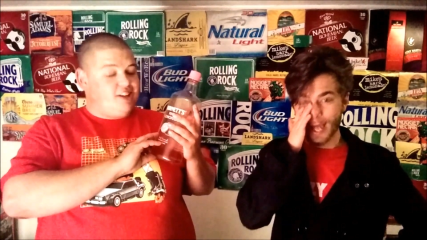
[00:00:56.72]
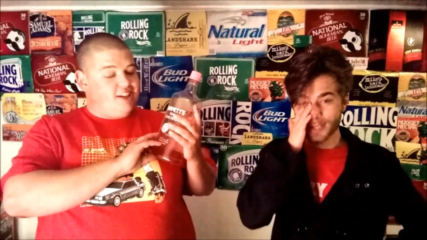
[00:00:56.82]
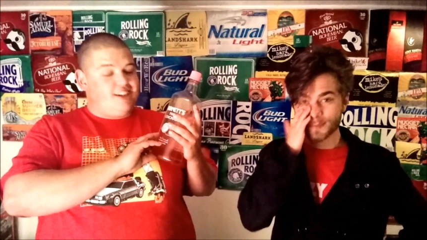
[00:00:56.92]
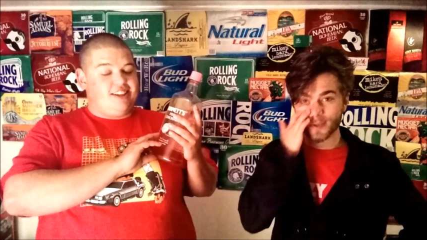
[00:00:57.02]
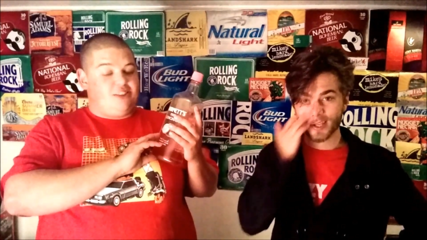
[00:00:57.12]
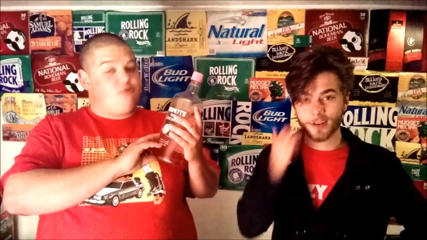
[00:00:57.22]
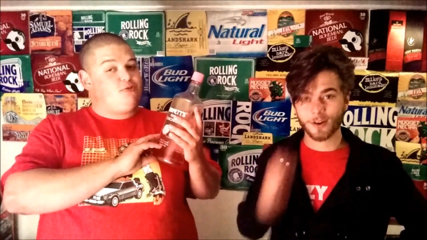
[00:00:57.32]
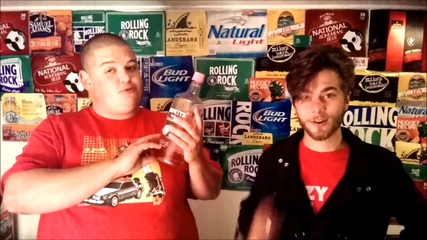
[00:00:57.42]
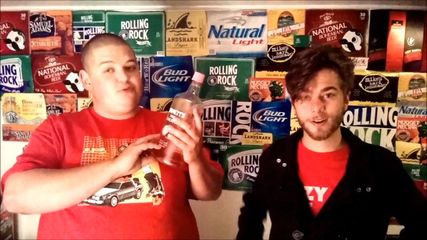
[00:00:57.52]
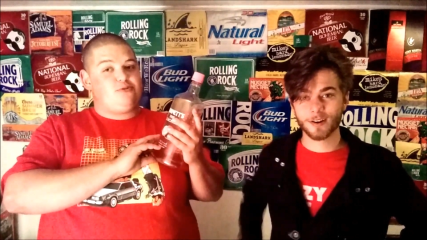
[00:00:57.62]
Speaker 1: it has
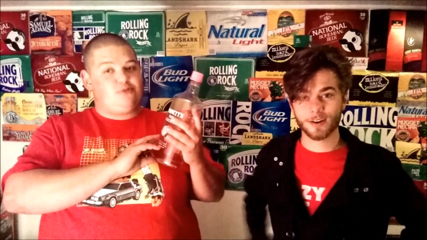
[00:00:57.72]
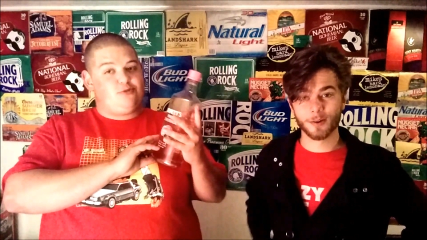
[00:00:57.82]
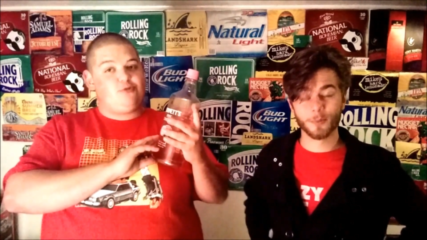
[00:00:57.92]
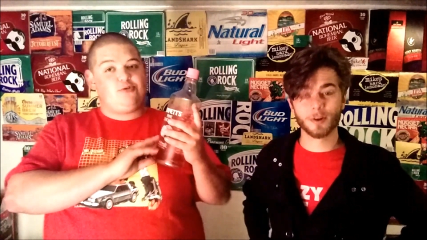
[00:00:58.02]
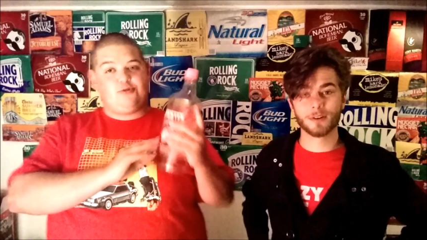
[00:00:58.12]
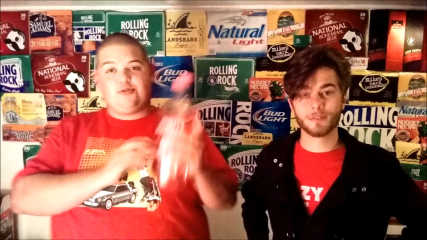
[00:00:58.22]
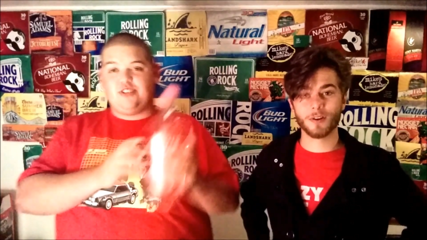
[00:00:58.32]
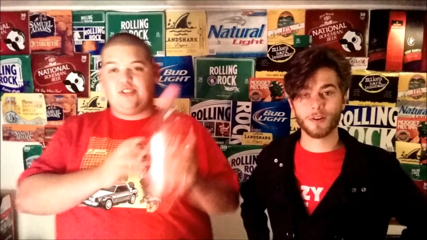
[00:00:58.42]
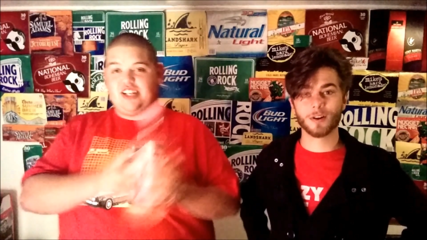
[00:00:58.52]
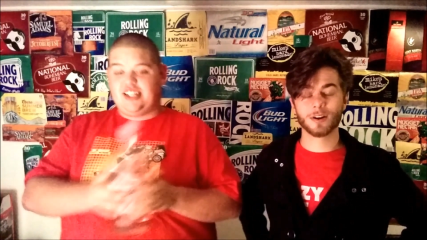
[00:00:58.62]
been our
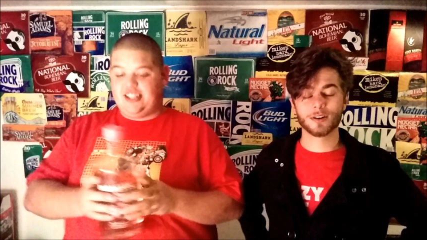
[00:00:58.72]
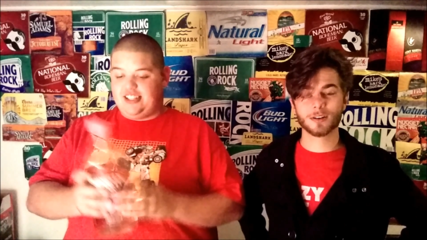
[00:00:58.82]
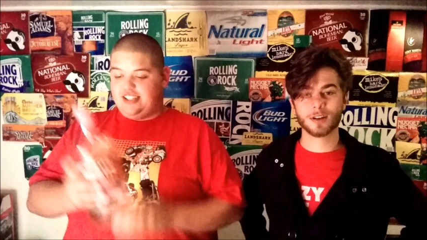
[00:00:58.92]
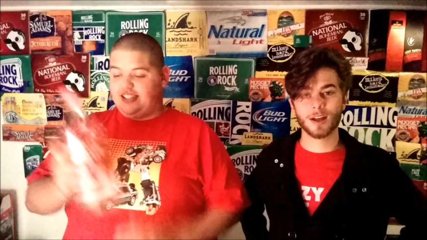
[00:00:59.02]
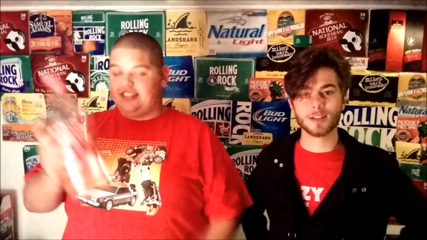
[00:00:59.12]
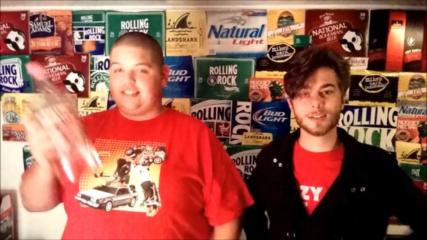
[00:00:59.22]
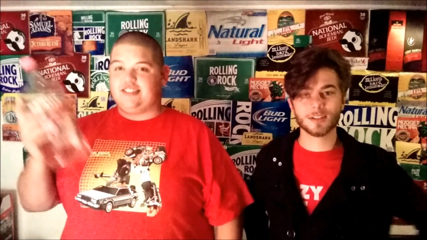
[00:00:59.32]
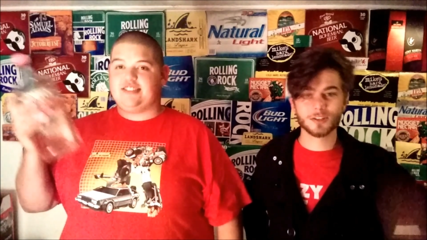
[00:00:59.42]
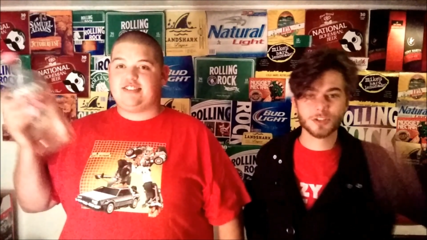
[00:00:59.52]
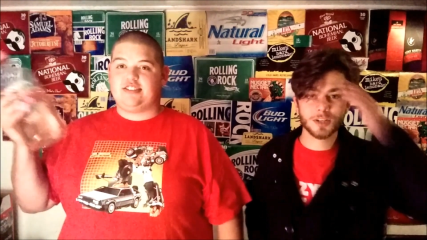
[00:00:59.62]
one of our
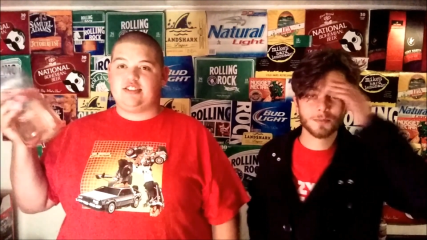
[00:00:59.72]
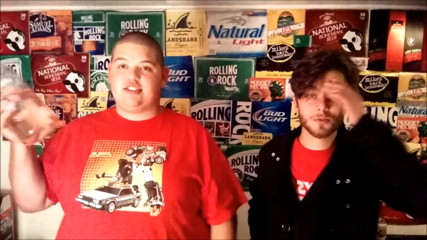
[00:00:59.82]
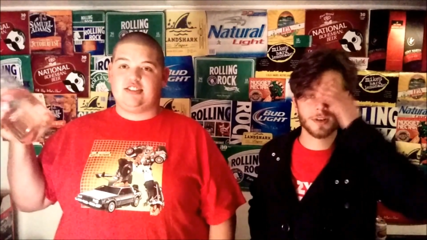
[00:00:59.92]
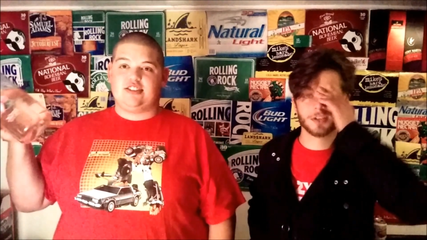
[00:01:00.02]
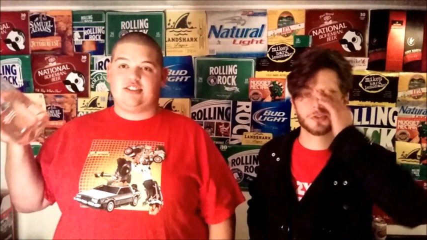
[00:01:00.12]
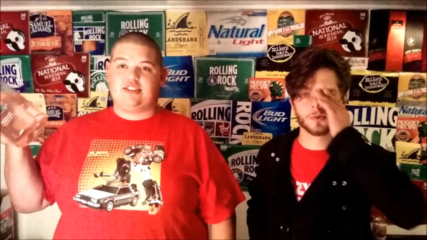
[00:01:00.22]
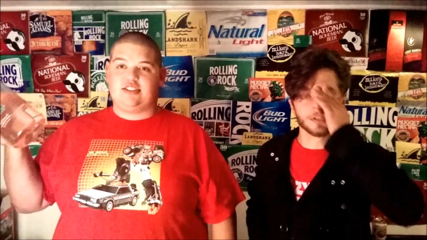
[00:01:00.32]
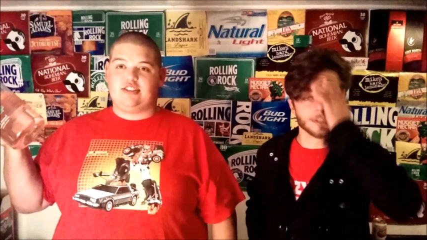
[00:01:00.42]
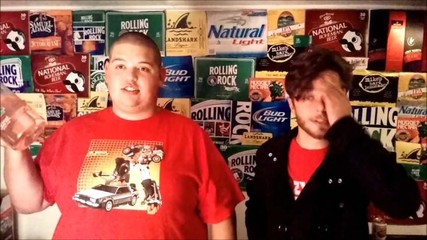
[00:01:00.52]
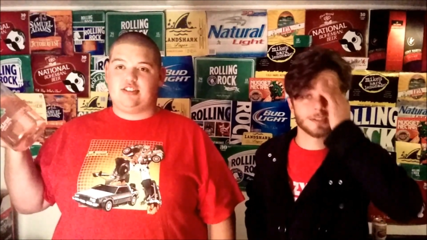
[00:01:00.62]
constant cheap drink
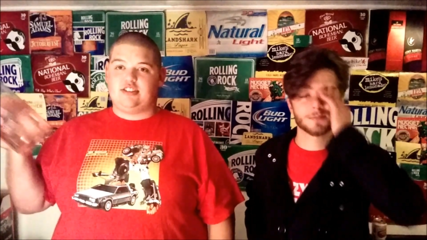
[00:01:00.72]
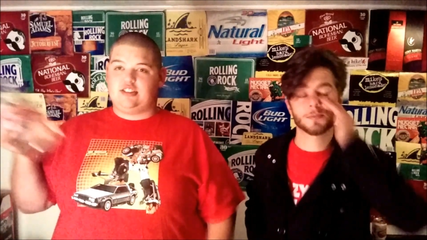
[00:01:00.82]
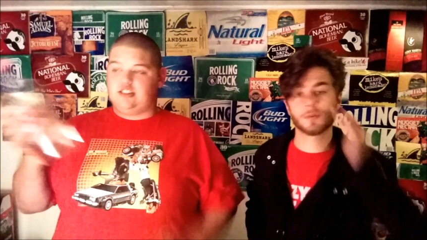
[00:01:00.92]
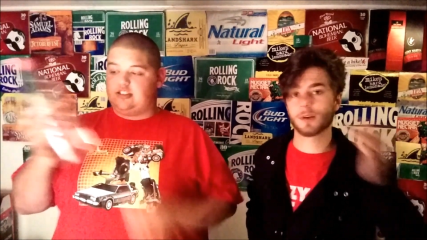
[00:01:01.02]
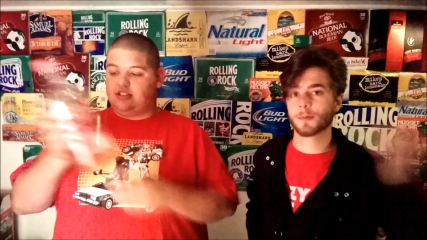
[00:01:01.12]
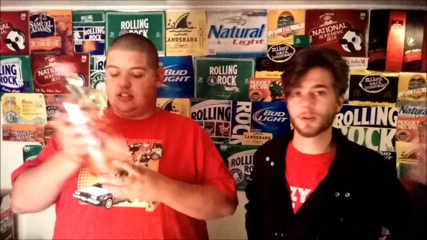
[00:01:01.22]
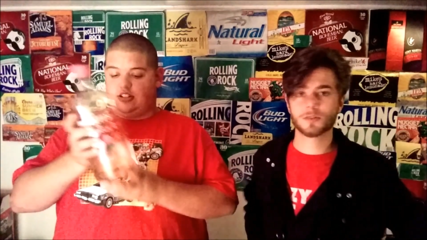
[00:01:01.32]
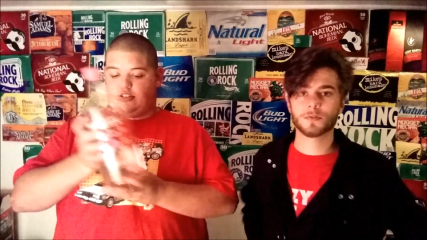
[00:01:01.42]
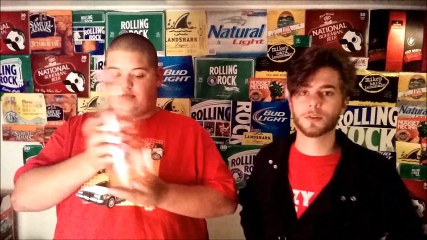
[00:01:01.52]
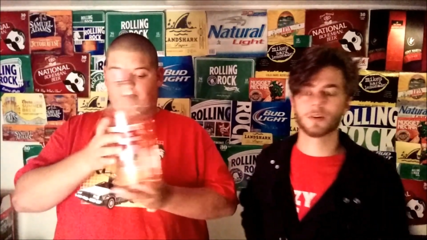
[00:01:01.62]
choices pretty
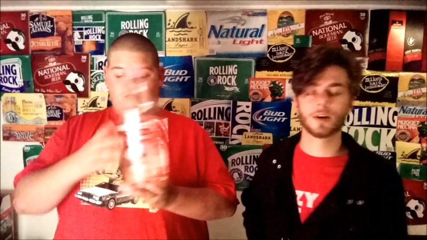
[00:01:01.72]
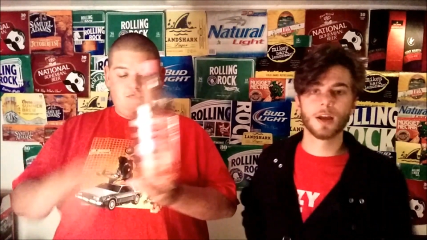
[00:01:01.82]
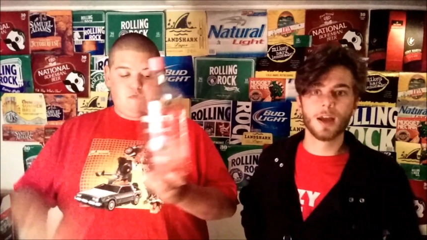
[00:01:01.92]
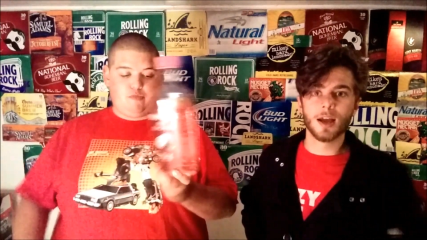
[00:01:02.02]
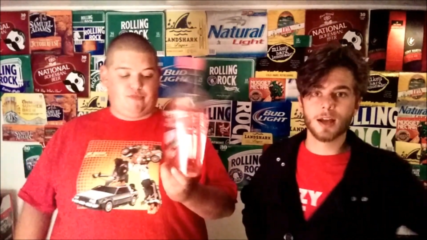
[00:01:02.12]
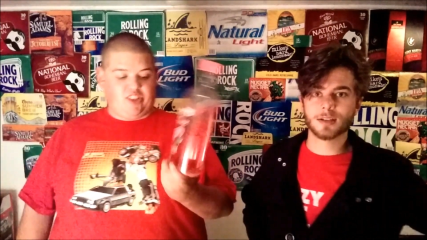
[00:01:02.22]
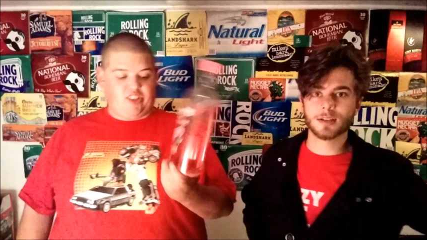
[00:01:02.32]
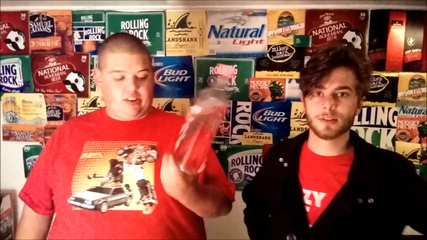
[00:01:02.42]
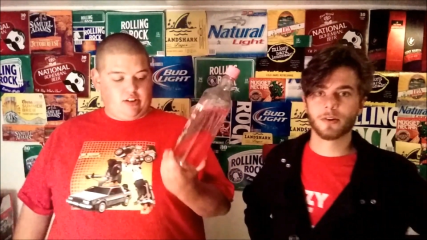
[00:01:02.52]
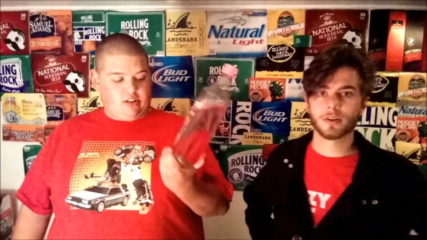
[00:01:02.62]
much for
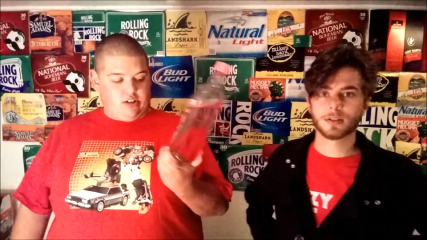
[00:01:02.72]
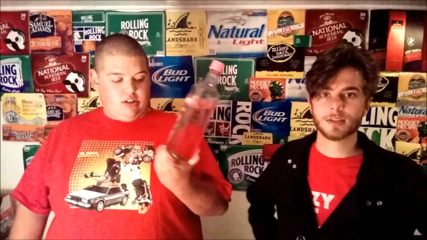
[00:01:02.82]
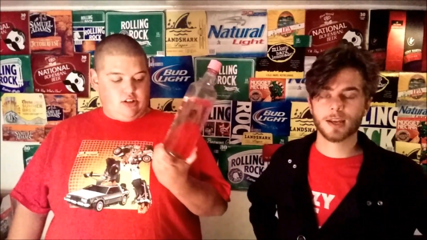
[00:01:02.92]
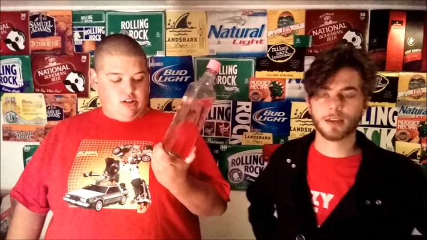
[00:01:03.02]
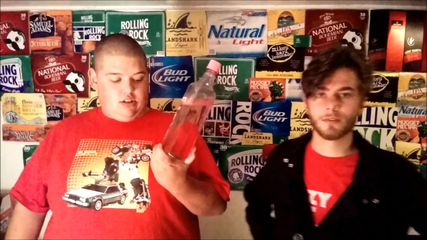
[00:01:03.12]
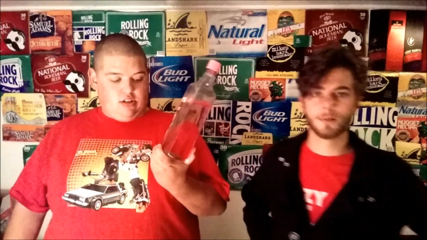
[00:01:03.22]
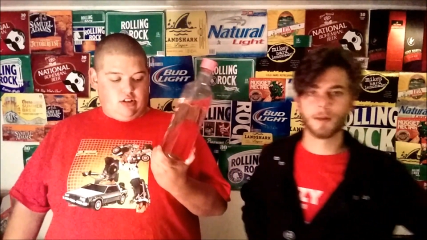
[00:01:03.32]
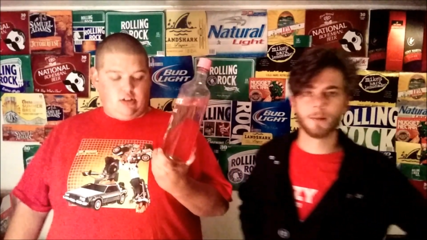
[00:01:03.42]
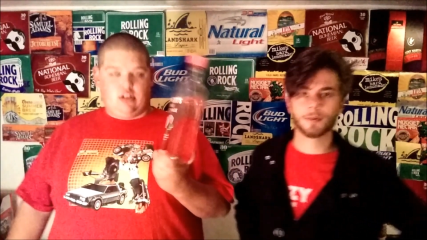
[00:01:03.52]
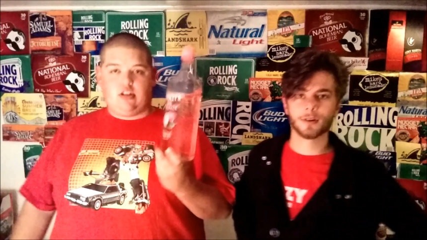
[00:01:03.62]
as long as I can
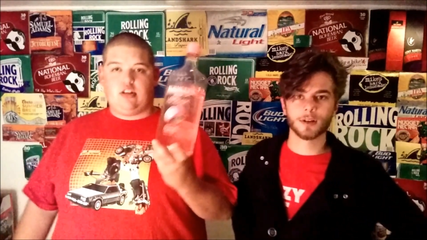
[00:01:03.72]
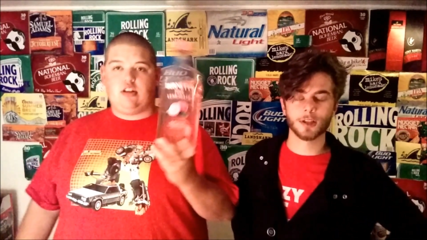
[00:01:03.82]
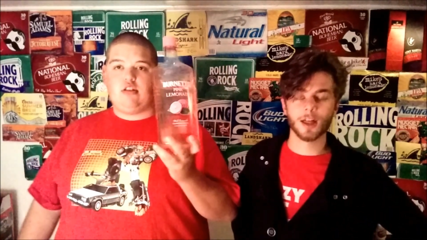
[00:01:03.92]
remember, and